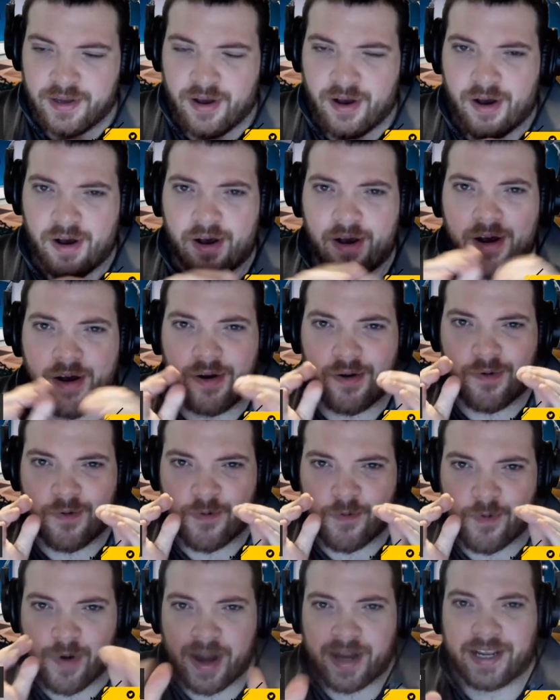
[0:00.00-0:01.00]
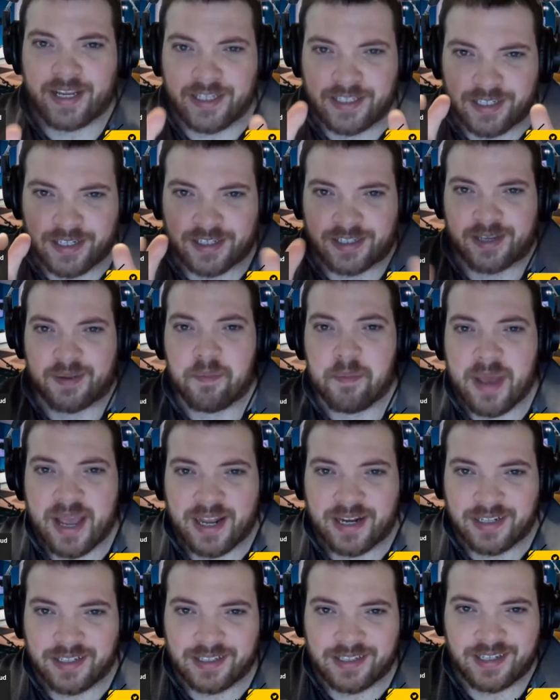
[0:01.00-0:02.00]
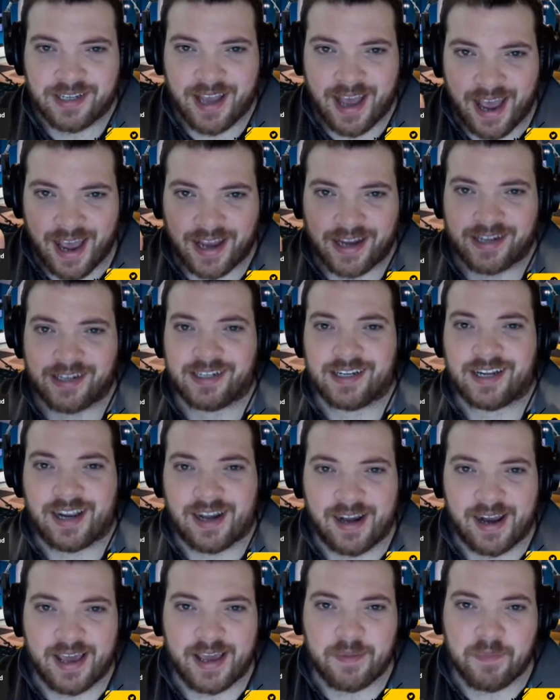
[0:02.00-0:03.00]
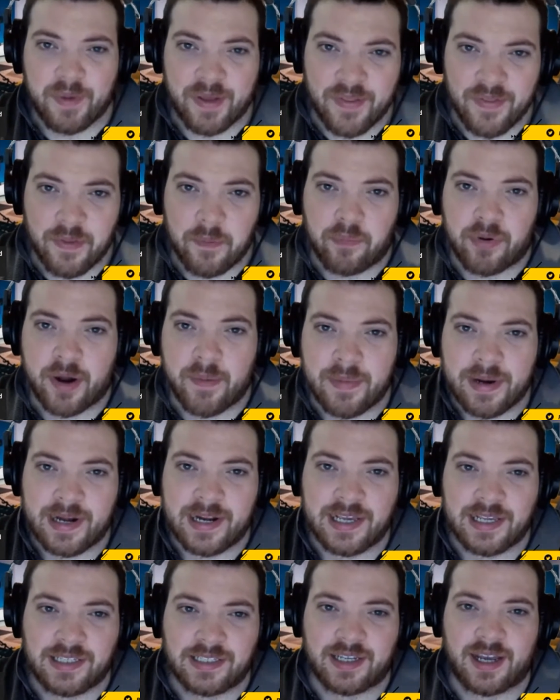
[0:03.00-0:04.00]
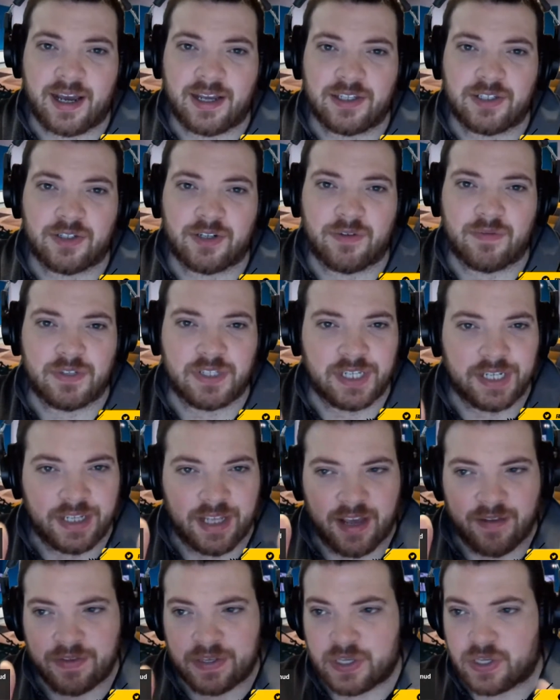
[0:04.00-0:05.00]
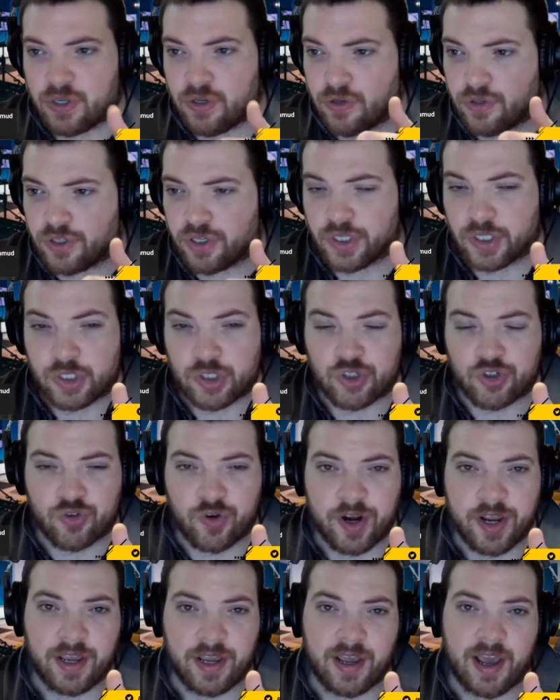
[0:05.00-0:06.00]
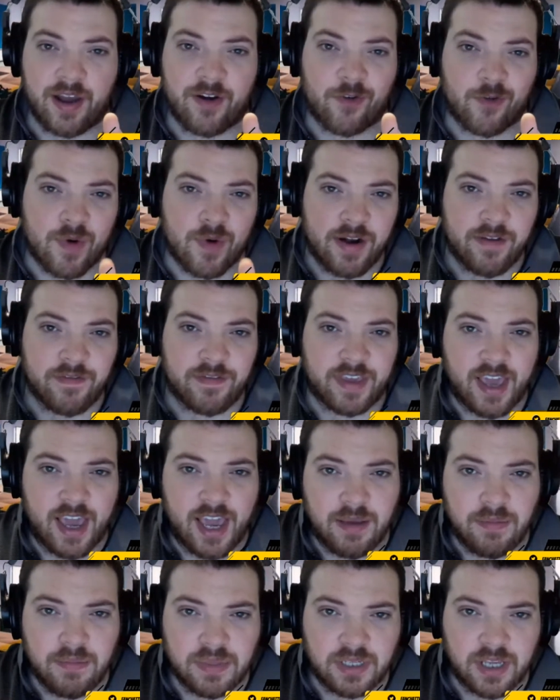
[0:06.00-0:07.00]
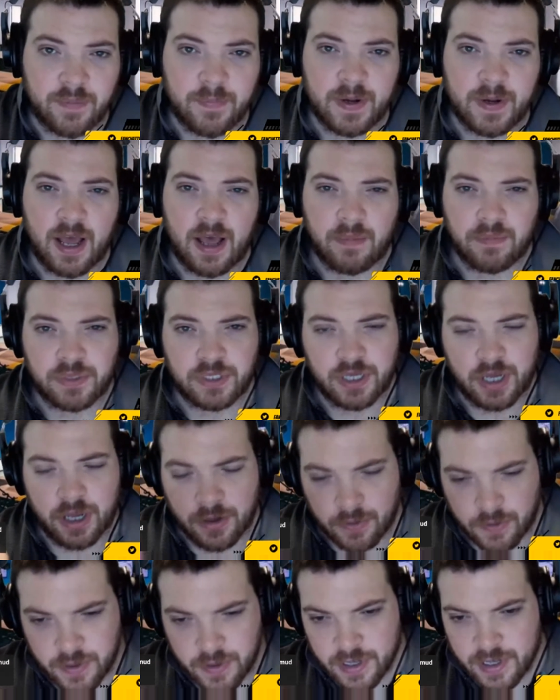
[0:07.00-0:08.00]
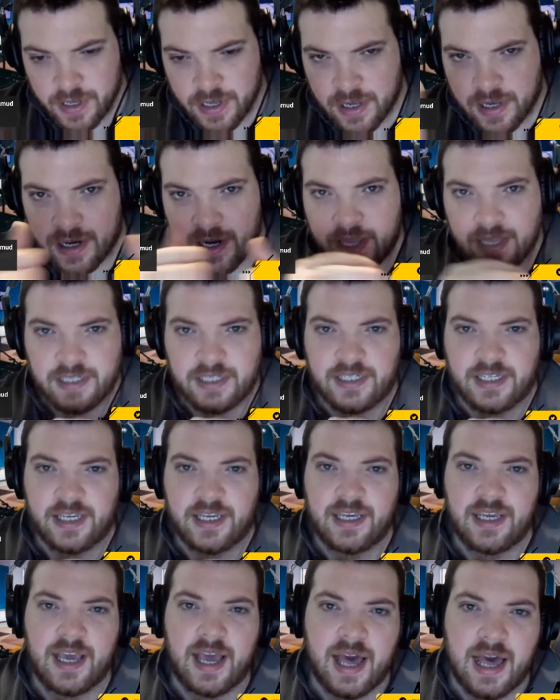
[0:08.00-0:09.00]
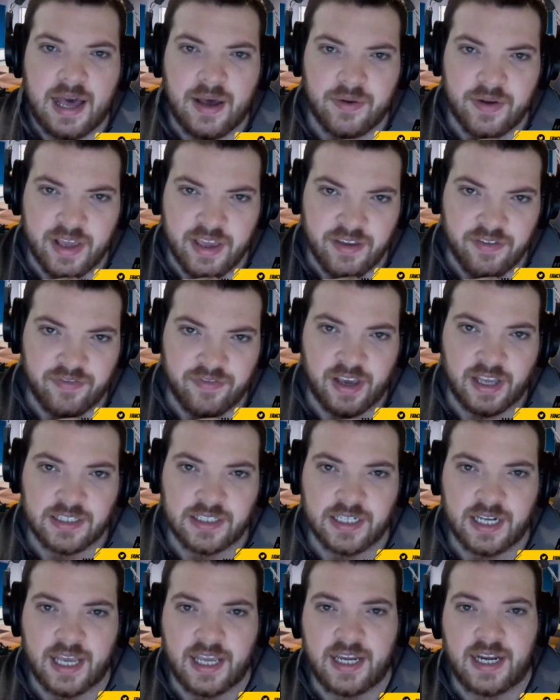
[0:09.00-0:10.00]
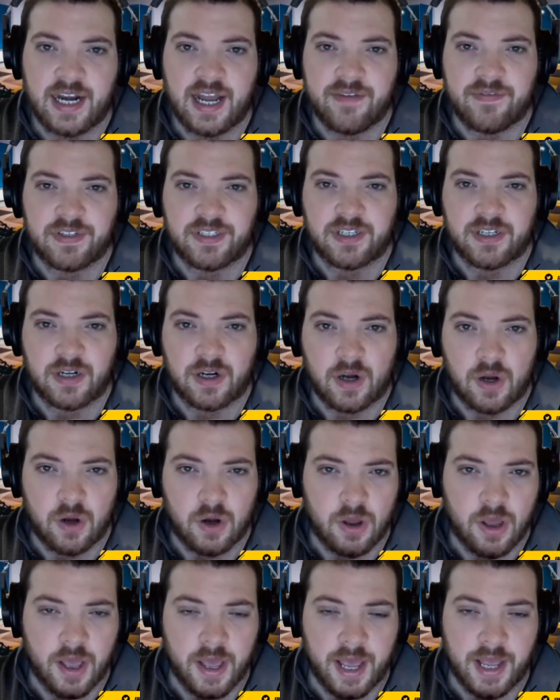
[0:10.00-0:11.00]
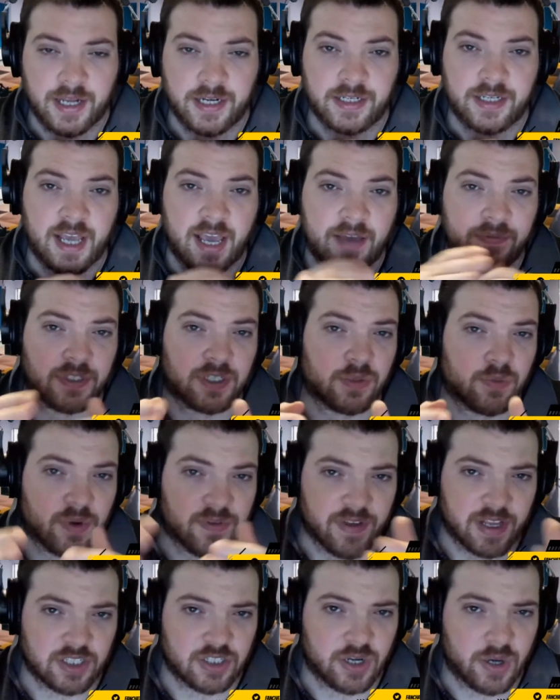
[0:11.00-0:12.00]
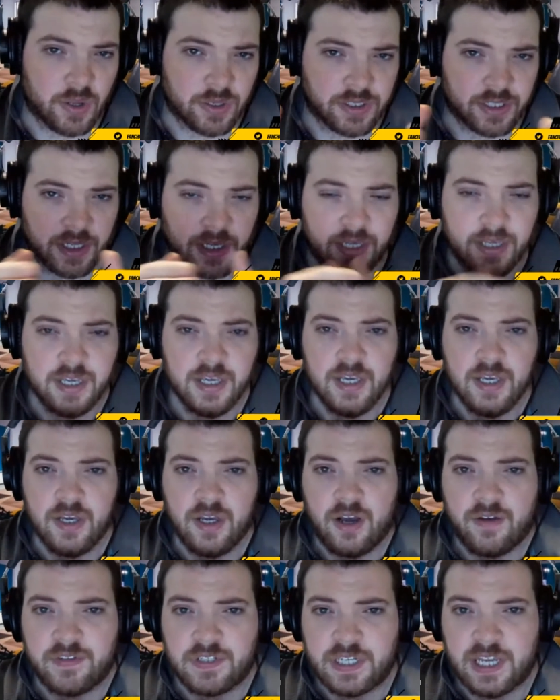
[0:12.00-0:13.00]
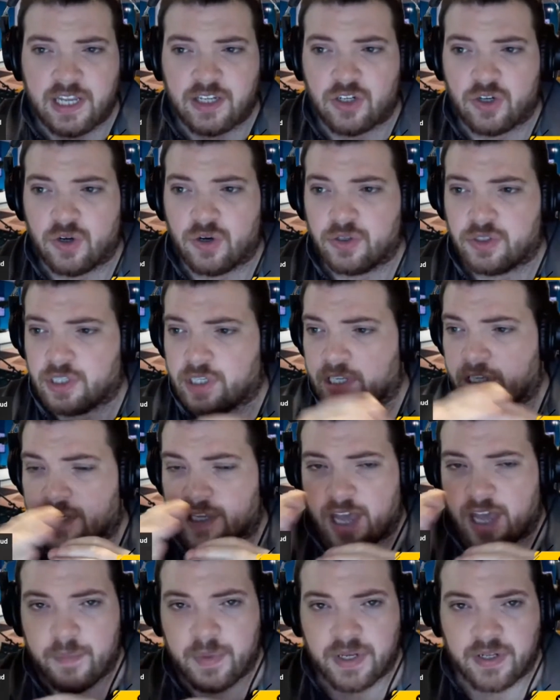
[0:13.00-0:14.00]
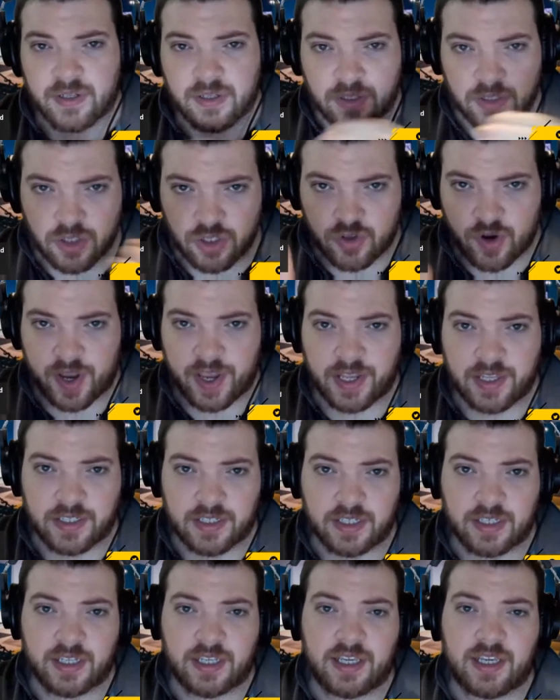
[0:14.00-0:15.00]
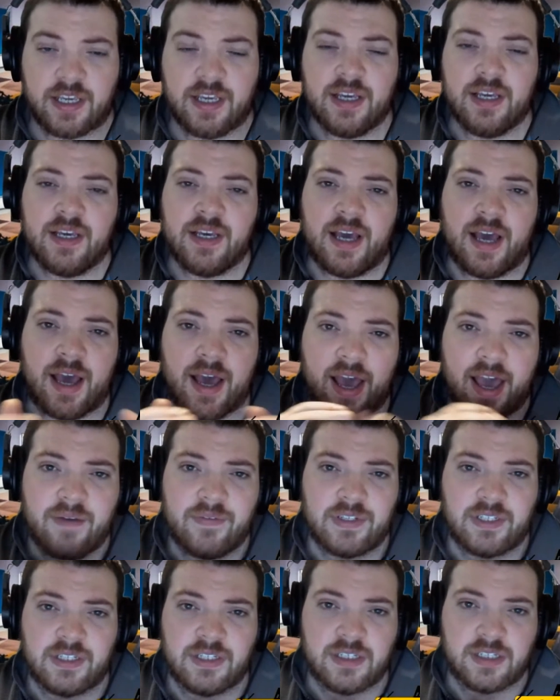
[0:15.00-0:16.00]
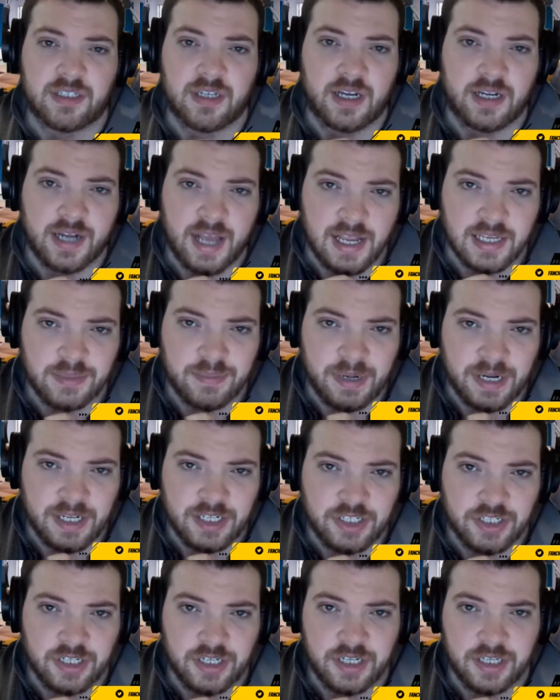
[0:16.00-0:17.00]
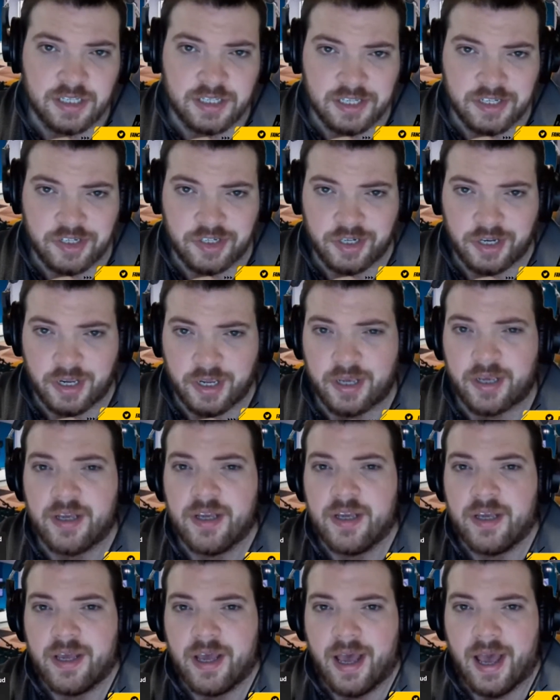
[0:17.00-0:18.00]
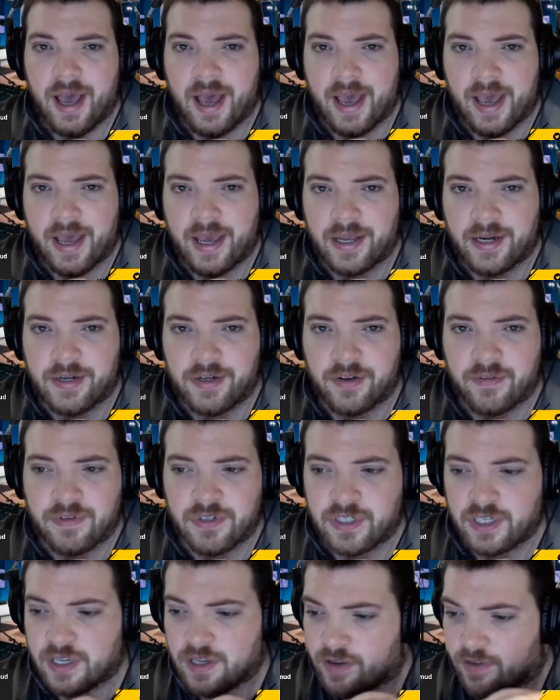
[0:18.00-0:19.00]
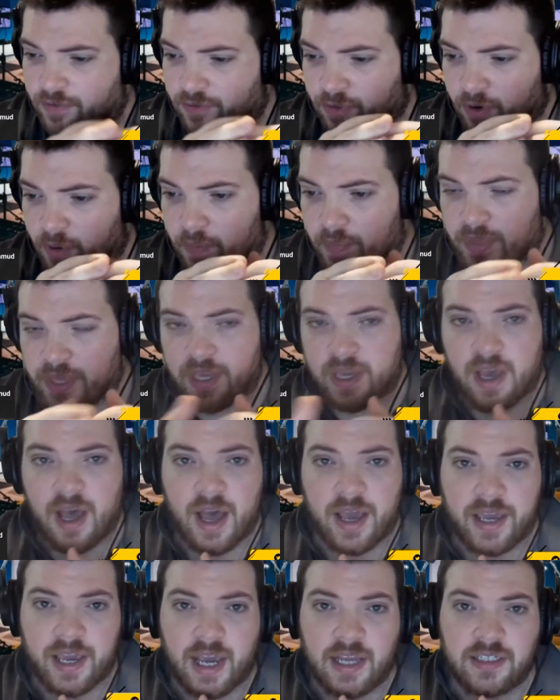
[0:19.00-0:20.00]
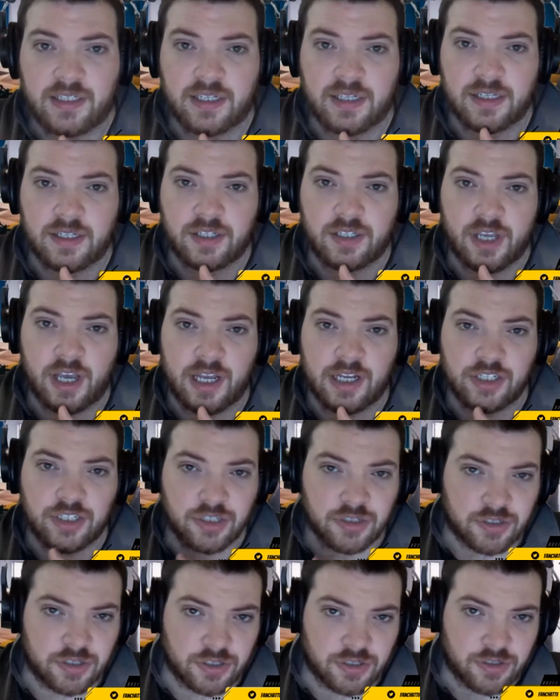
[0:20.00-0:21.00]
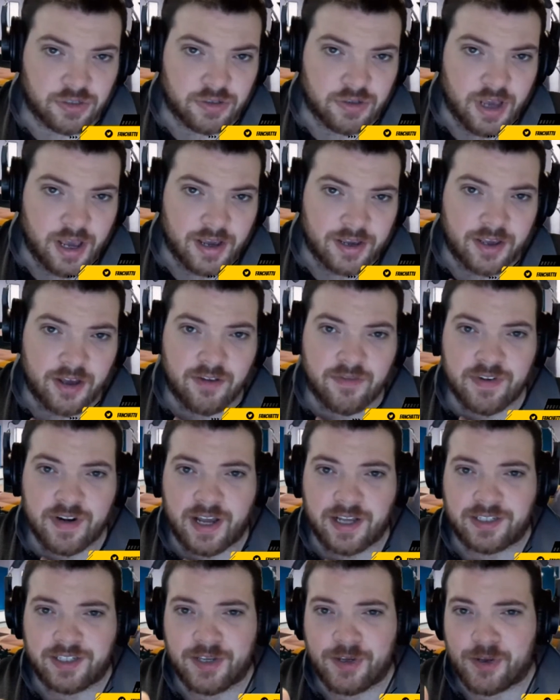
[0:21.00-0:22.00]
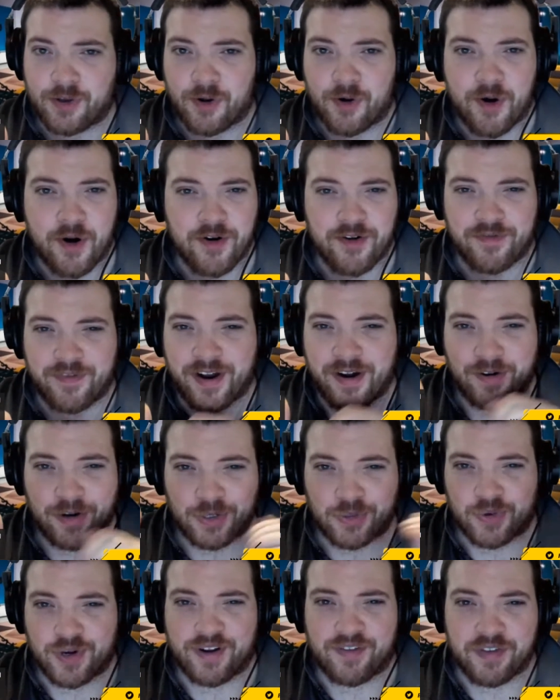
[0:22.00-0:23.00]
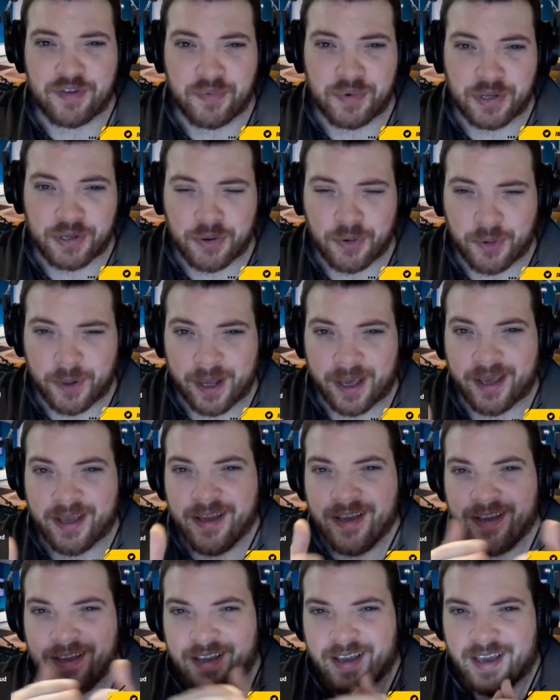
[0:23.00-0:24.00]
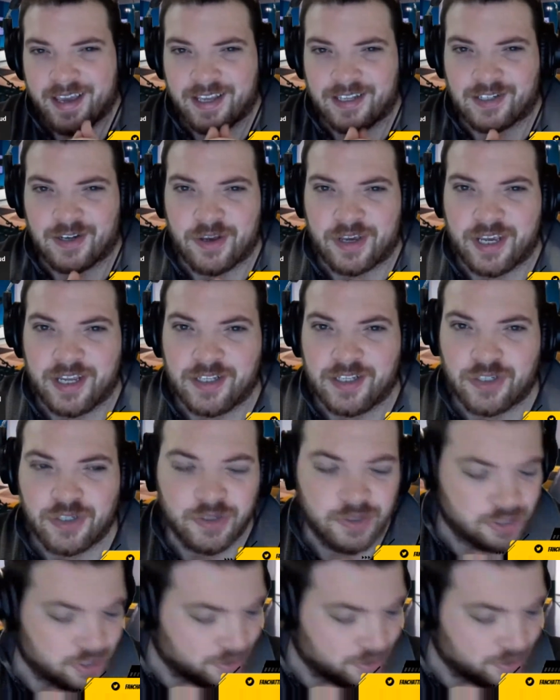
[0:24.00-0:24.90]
are ready to cement and claim the Premier League title. Obviously, they have a huge string and run of games coming up. So let's see how they fare today. And Everton with Ancelotti. Obviously, Ancelotti coming straight into the Everton side as manager this year. And obviously, from the hiatus due to COVID-19, coronavirus, whatever you want to call it, he's looking to